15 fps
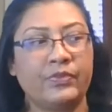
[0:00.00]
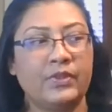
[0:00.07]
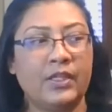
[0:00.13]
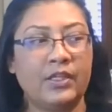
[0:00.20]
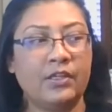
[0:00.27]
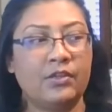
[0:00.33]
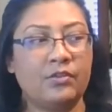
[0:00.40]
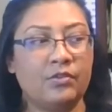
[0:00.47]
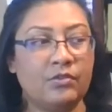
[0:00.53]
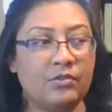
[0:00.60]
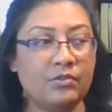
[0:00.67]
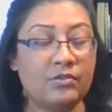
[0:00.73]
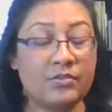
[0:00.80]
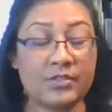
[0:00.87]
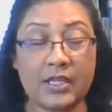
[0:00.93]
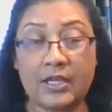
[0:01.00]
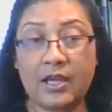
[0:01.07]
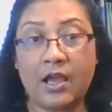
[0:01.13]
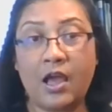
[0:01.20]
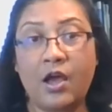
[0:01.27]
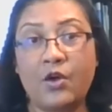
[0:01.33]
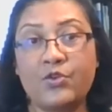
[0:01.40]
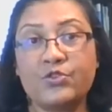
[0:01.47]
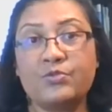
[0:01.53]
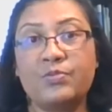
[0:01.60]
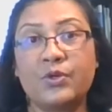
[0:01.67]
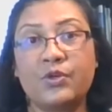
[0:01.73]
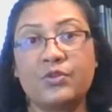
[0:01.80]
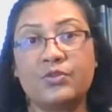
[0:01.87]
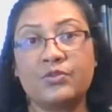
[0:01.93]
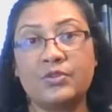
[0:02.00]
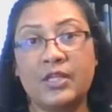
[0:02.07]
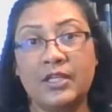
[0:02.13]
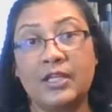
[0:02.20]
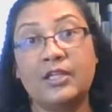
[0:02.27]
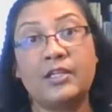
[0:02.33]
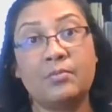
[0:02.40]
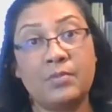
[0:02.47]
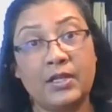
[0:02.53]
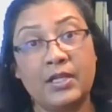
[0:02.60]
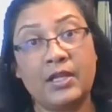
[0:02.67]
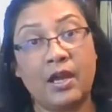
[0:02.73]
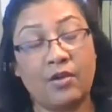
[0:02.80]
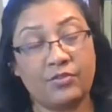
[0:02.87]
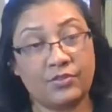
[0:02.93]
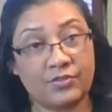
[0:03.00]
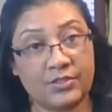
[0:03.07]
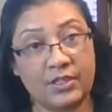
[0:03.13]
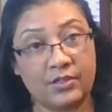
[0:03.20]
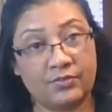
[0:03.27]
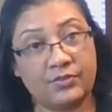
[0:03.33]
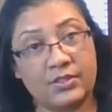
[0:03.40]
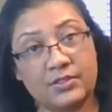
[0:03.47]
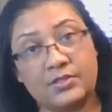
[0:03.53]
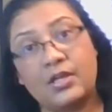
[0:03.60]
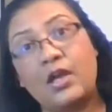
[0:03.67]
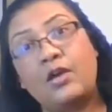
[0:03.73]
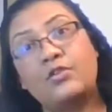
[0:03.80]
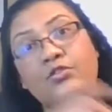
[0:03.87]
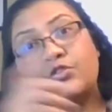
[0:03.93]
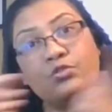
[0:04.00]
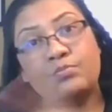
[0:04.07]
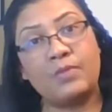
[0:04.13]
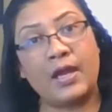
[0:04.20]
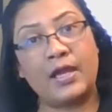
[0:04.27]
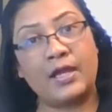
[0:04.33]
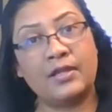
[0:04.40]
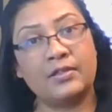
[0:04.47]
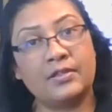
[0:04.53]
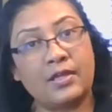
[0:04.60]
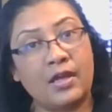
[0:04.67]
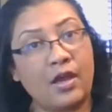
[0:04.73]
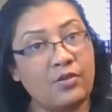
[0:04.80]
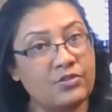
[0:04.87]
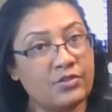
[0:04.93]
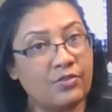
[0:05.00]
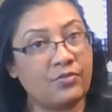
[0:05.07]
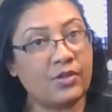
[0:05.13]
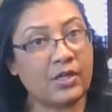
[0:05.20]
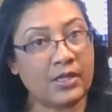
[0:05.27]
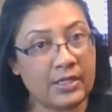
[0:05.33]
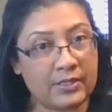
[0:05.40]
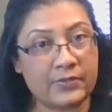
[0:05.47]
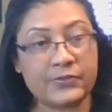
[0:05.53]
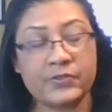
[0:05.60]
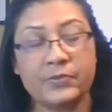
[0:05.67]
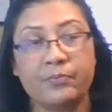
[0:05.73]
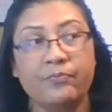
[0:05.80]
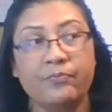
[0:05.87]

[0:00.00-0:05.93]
They need to sell a house because they need the money out of sale of this house to buy another house somewhere else.